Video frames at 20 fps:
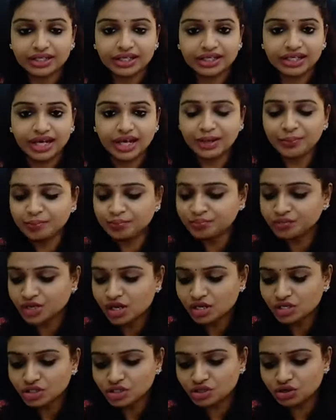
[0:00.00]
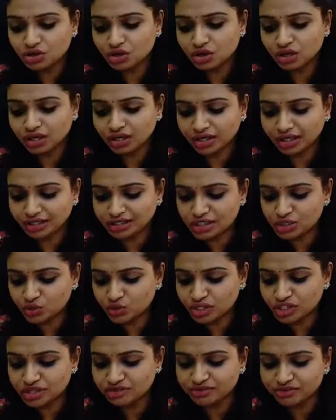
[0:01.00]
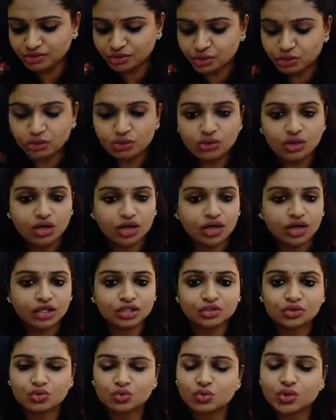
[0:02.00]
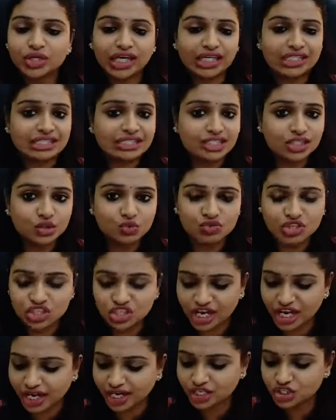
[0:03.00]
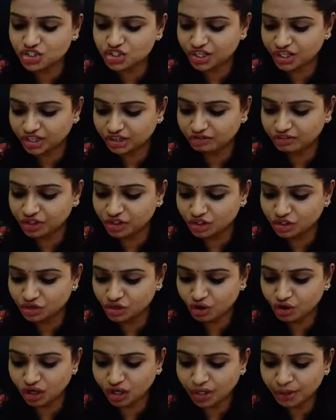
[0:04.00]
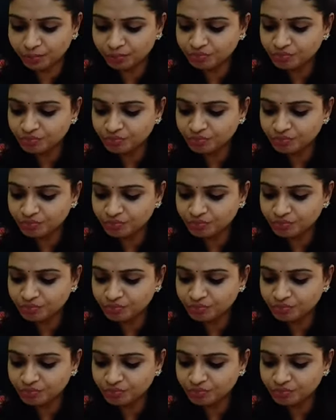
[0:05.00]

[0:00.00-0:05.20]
Yeah. So this was a few two cases which I shared with you all.